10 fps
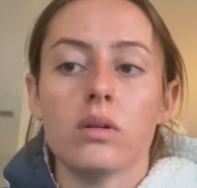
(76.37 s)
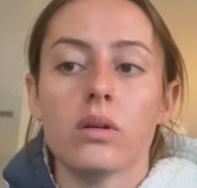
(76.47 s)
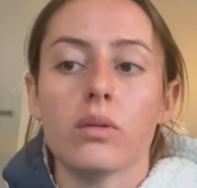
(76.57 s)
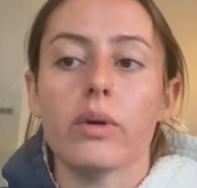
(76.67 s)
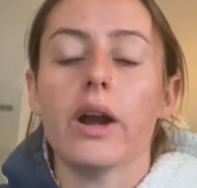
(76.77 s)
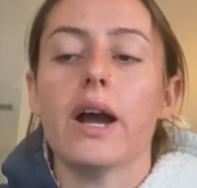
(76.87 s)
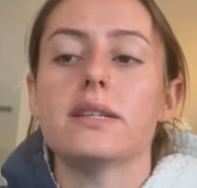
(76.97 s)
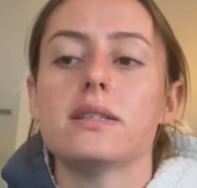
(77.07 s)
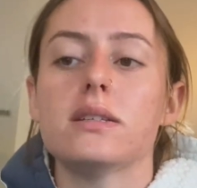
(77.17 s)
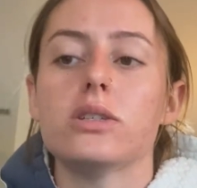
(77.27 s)

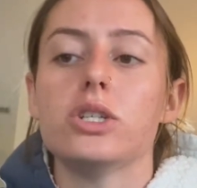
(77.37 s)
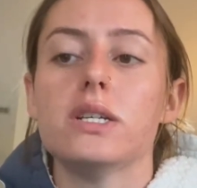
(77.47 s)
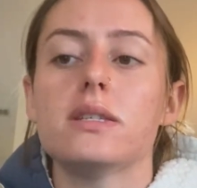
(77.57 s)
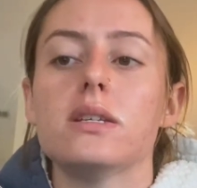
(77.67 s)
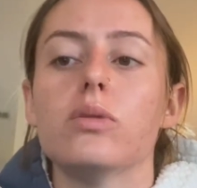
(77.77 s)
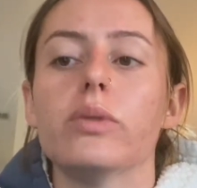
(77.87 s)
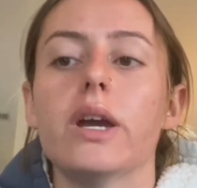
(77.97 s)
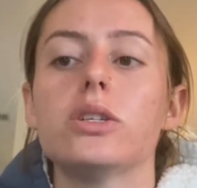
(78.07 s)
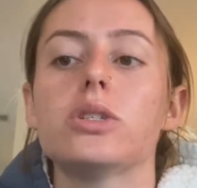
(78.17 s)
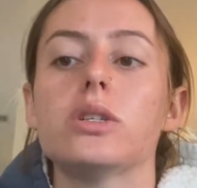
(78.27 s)
whereas
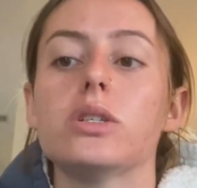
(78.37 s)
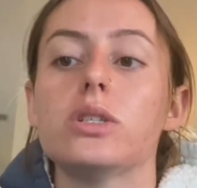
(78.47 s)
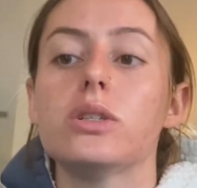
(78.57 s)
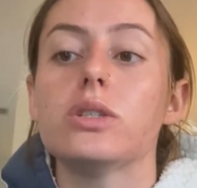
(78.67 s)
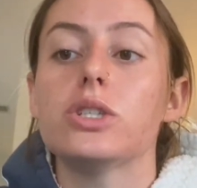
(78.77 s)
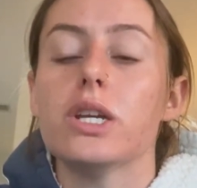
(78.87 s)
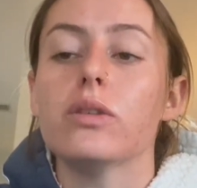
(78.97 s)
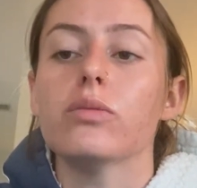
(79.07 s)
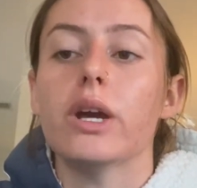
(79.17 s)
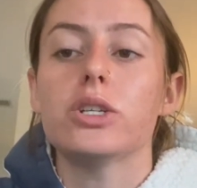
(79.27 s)
GC-rich,
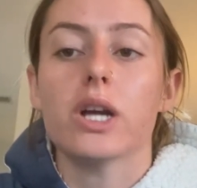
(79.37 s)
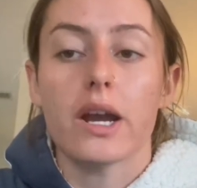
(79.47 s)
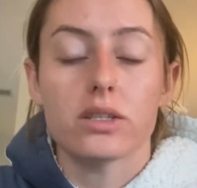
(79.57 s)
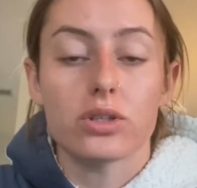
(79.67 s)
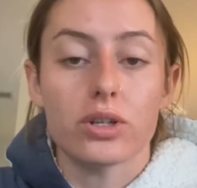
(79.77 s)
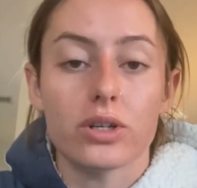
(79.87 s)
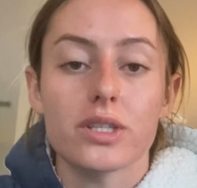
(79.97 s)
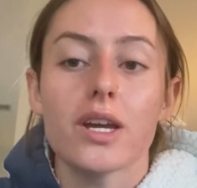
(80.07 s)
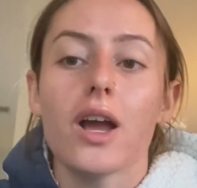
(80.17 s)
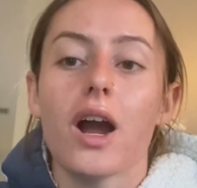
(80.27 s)
gene-rich
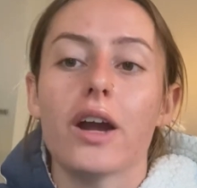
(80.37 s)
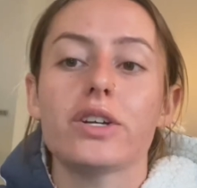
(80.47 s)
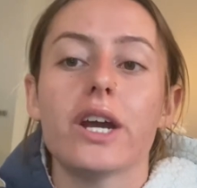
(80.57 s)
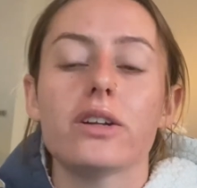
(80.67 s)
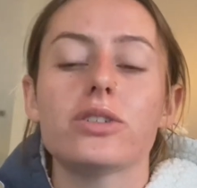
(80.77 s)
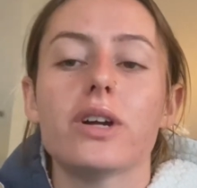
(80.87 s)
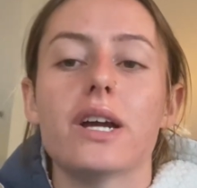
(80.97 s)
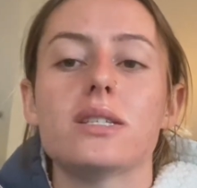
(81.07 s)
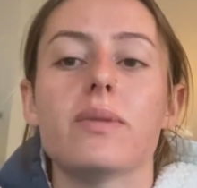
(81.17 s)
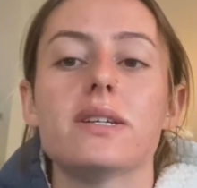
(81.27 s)
isotopes are
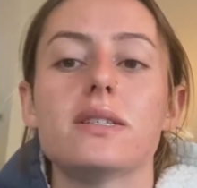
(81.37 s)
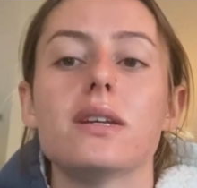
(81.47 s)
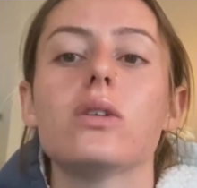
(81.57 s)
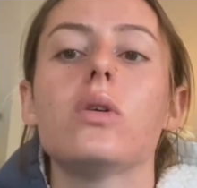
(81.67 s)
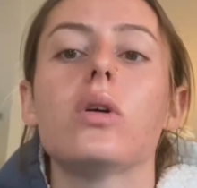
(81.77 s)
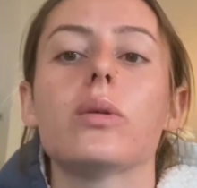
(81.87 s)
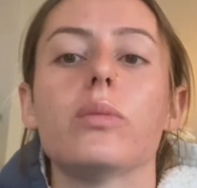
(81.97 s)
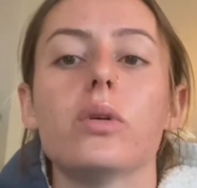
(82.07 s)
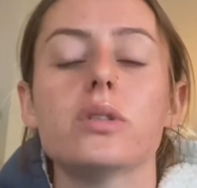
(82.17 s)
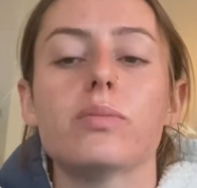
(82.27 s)
characterized by single or
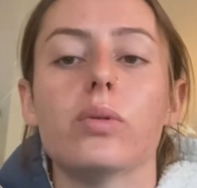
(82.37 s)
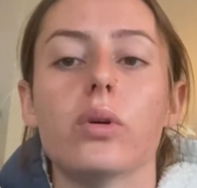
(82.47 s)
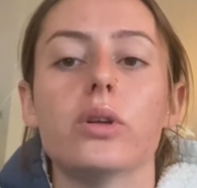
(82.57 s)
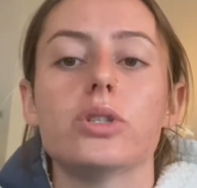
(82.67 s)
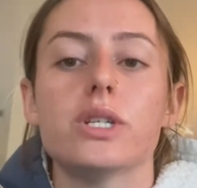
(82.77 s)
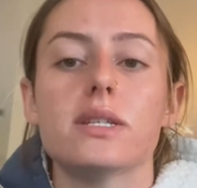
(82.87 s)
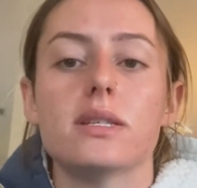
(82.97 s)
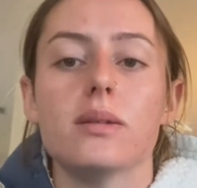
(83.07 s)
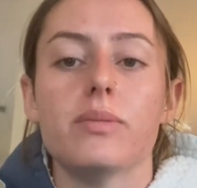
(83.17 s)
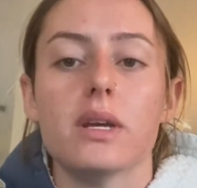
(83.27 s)
multiple
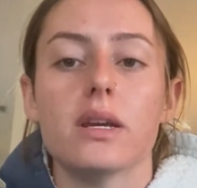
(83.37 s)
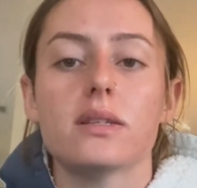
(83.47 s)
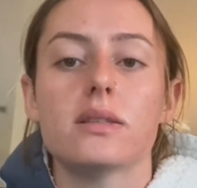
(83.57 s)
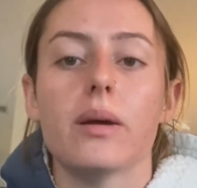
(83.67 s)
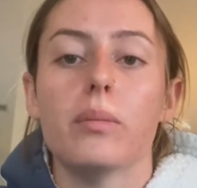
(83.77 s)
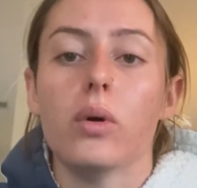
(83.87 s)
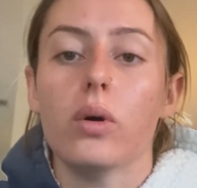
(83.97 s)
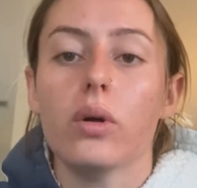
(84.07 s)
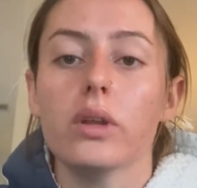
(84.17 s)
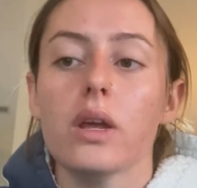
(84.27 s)
GC peaks that
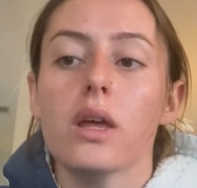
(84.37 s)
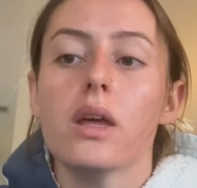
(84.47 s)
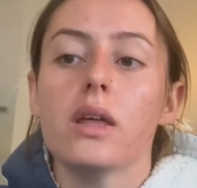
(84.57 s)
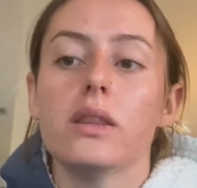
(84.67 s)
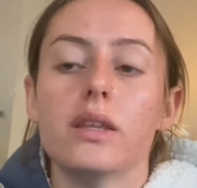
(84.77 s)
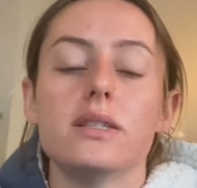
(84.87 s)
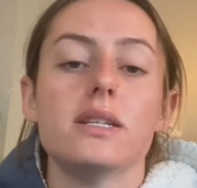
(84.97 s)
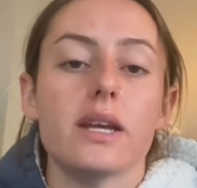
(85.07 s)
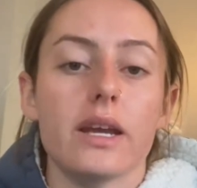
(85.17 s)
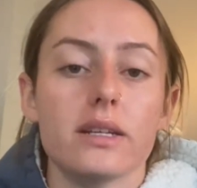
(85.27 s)
mold the
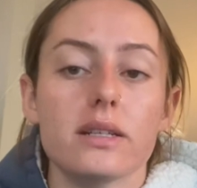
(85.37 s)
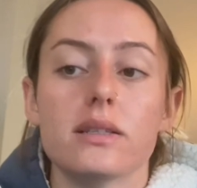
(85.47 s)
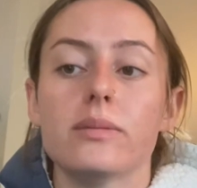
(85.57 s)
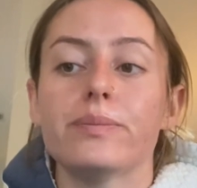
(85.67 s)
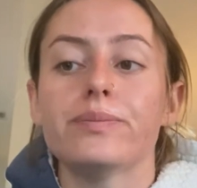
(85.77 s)
TADs.